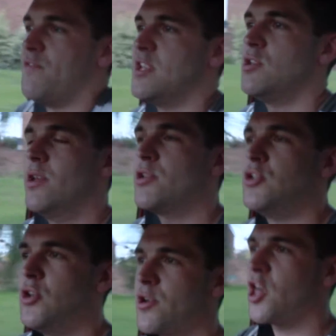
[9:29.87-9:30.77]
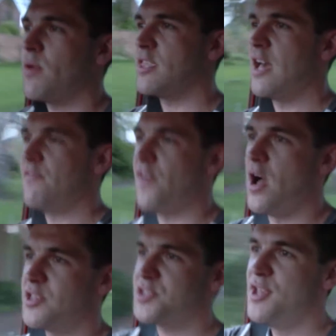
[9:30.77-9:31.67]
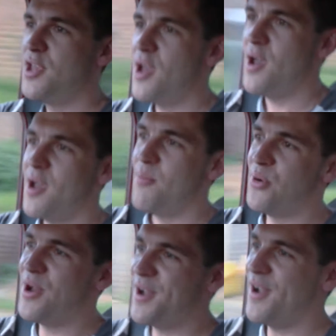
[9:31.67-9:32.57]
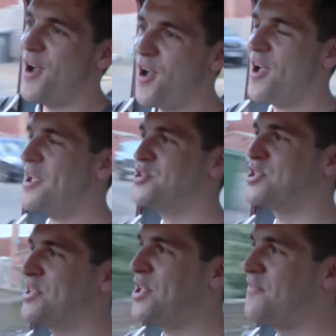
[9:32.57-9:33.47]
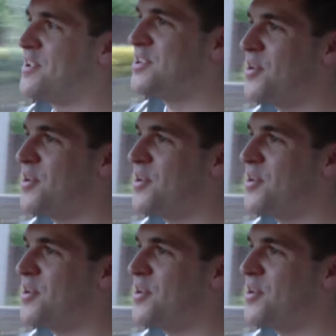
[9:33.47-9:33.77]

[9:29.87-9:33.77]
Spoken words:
of it. You know you're not going that fast. But I just love it, you